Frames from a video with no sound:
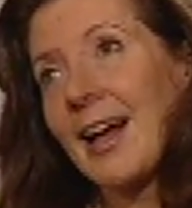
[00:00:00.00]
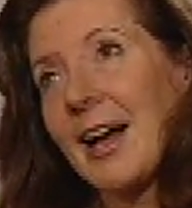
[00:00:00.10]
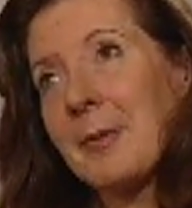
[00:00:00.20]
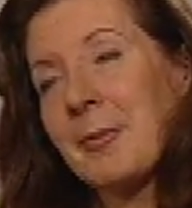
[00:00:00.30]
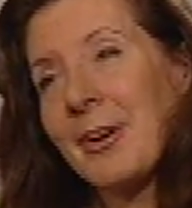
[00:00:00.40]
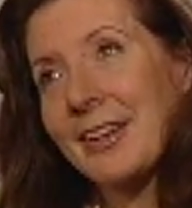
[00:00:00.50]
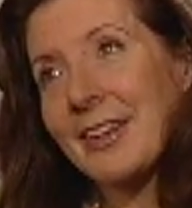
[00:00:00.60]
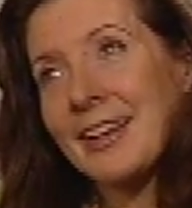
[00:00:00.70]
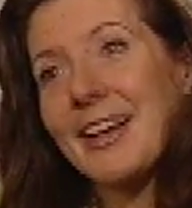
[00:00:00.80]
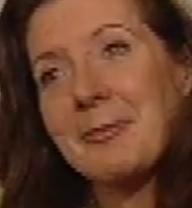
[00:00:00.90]
I'm
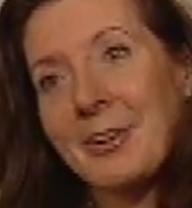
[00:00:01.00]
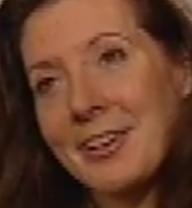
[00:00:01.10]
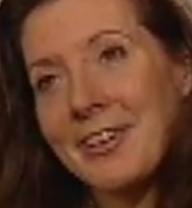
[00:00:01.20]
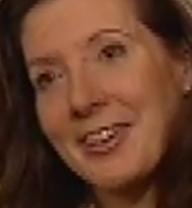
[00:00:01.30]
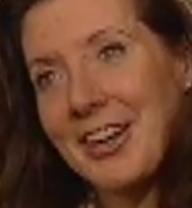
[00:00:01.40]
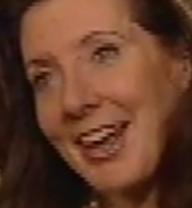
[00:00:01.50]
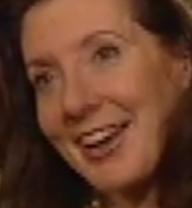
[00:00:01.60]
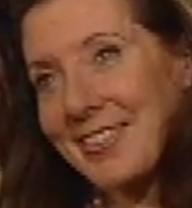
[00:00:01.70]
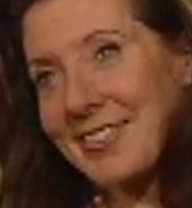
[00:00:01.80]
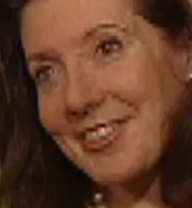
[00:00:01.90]
working on an
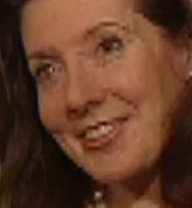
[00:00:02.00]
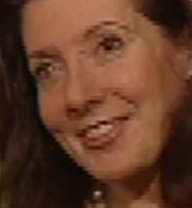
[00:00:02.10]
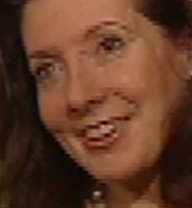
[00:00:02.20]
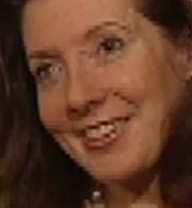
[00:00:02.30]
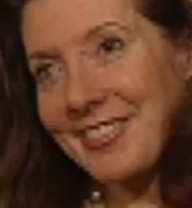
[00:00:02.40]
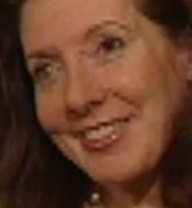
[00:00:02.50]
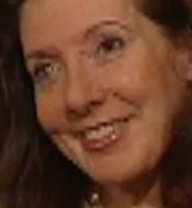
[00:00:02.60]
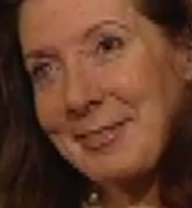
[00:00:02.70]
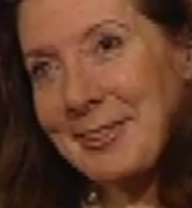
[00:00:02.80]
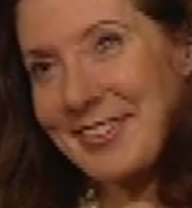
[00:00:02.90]
action thriller,
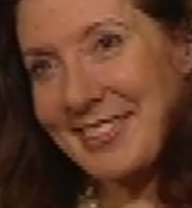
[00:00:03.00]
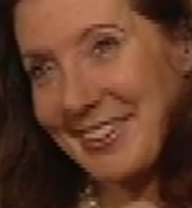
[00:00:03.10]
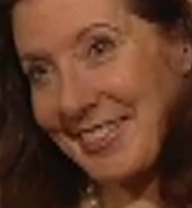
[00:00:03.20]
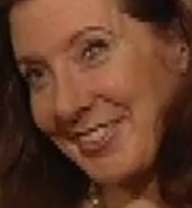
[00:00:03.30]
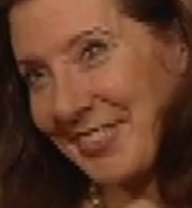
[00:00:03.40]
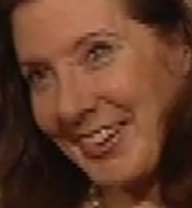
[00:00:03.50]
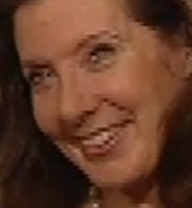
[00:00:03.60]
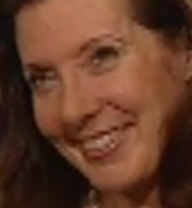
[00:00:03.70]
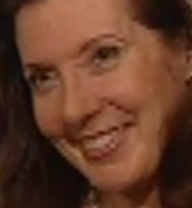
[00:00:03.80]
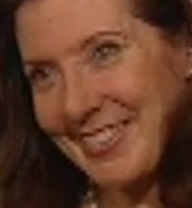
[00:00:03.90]
which I'm excited
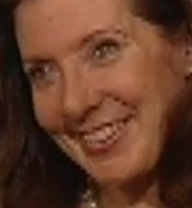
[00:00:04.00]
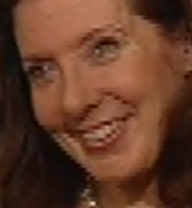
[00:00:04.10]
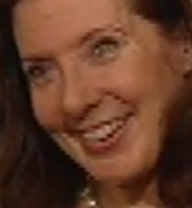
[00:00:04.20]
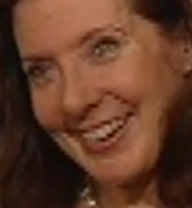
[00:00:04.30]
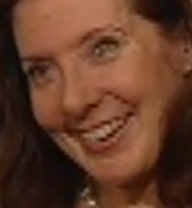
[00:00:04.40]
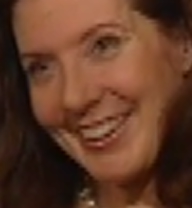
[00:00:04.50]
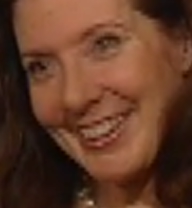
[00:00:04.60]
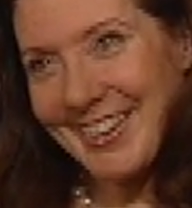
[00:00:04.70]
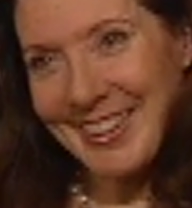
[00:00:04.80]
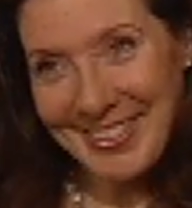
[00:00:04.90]
about. So
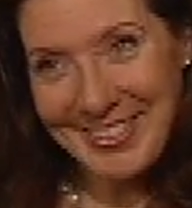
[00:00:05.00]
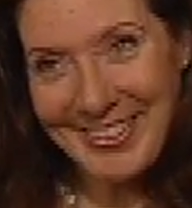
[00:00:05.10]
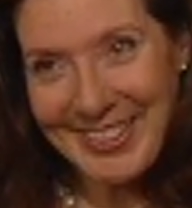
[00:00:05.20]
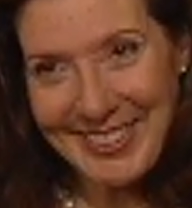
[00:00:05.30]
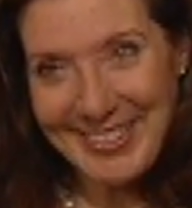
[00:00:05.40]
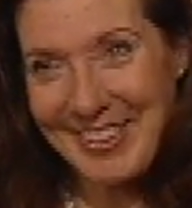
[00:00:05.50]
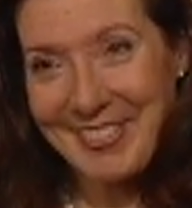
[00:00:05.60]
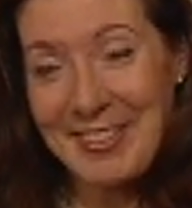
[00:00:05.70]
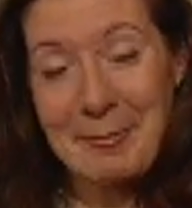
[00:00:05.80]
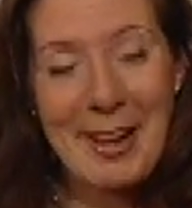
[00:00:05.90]
it's quite
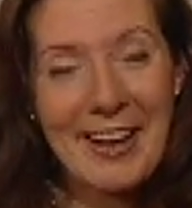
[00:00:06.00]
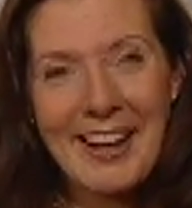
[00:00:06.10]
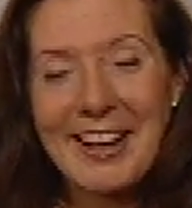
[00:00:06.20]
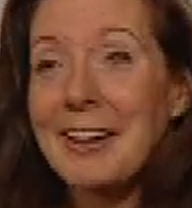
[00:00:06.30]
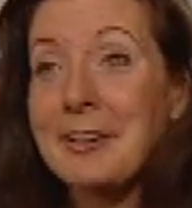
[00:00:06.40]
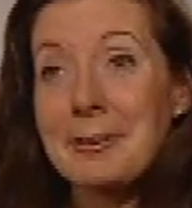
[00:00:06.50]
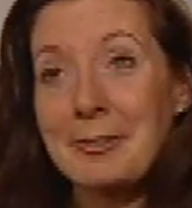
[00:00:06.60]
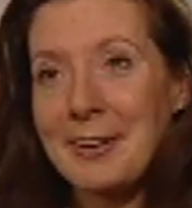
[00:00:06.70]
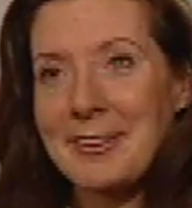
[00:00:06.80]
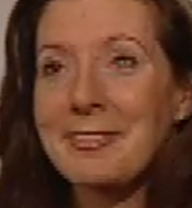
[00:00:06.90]
different, but I like doing
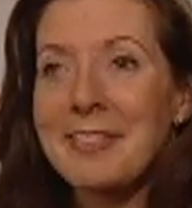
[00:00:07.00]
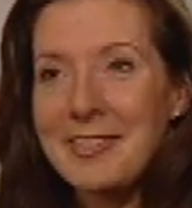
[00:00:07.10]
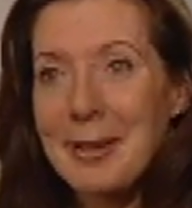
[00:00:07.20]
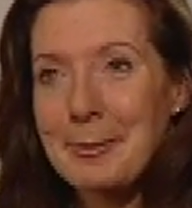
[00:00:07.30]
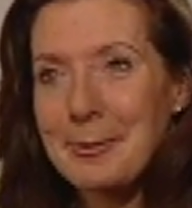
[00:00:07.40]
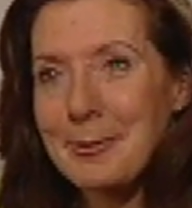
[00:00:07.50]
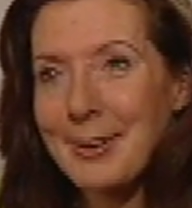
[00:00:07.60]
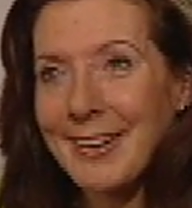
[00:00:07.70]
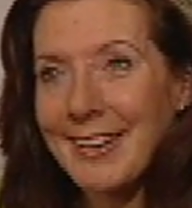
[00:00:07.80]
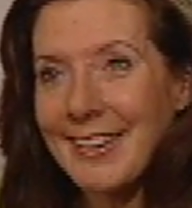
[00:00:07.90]
very different types of
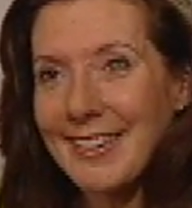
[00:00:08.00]
work.